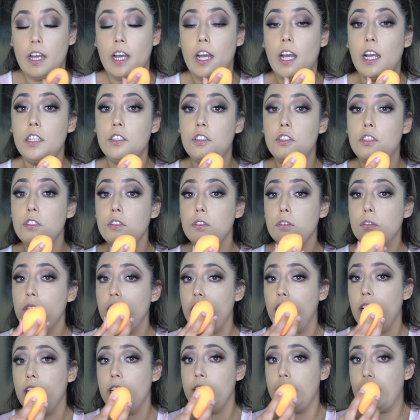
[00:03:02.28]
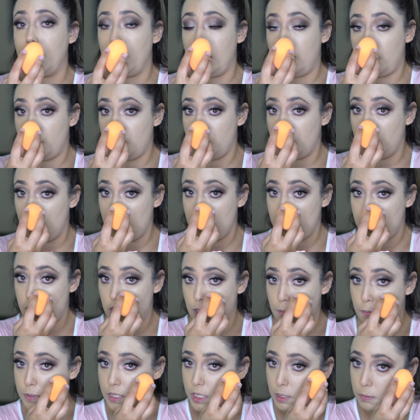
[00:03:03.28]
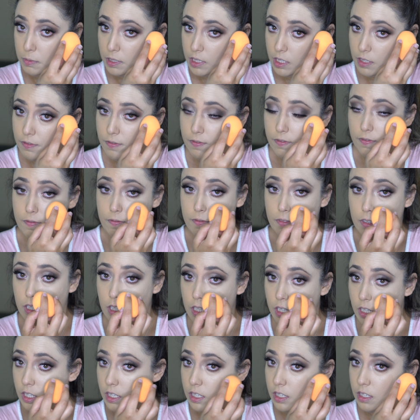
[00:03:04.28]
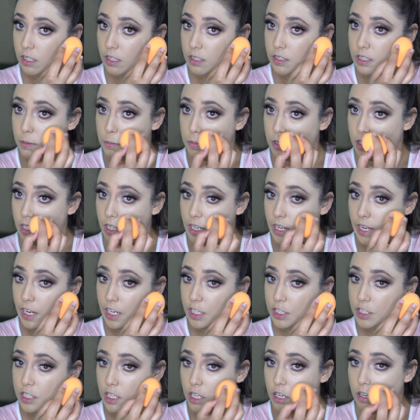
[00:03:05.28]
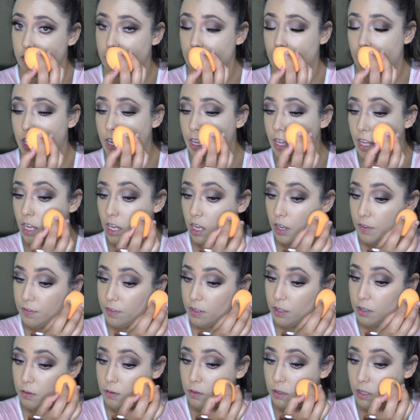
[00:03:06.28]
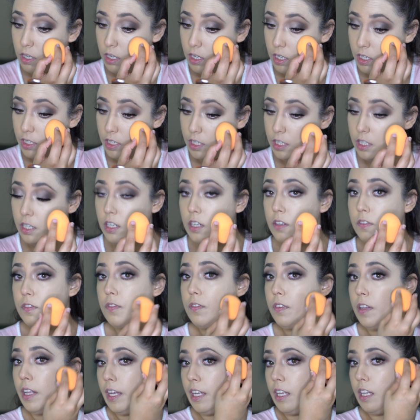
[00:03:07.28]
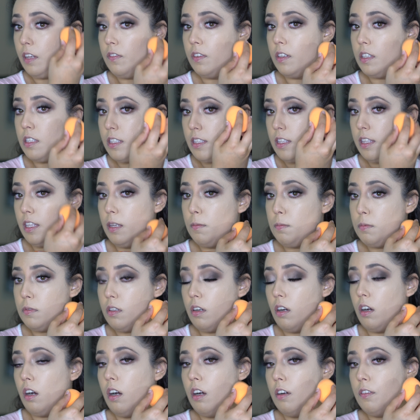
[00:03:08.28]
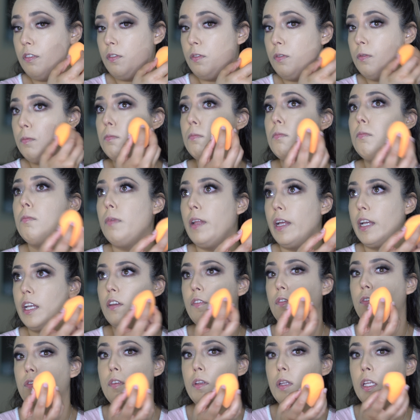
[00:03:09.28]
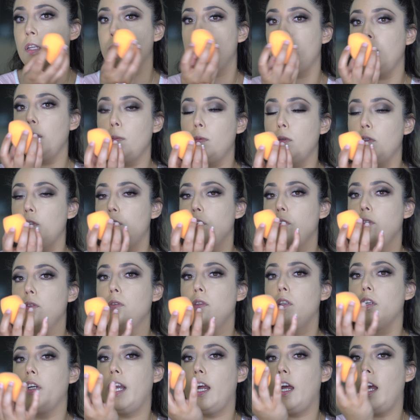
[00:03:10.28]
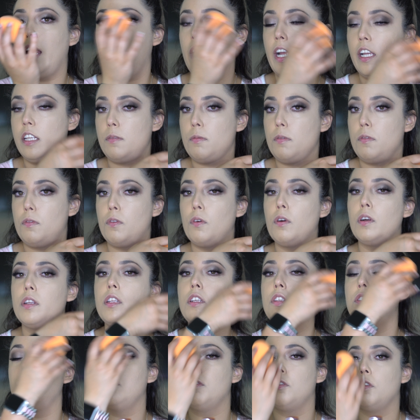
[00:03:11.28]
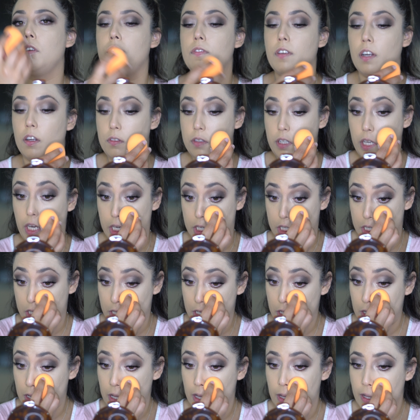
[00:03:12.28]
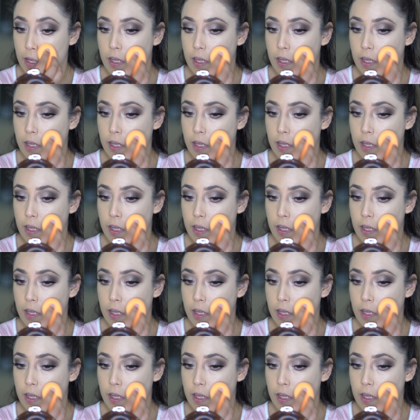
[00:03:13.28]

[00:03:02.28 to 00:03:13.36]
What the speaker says: I do like that it cleans up some of the eyeshadow that I have going on here. If it slipped off, like if people do their eyes before they do their foundation,